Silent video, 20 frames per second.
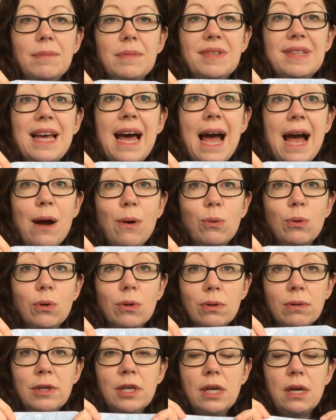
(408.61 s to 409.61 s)

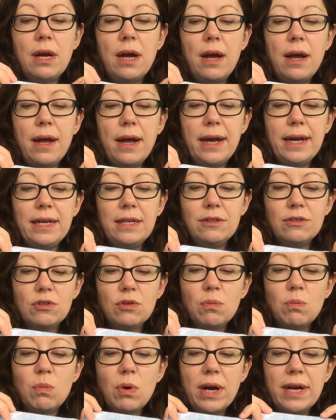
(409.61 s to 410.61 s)
towel in
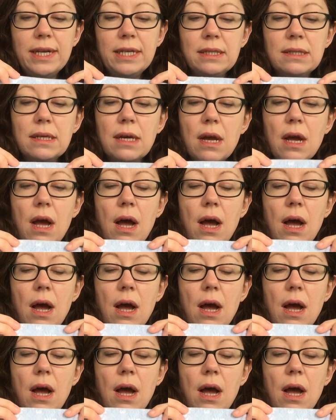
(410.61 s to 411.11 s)
some ways.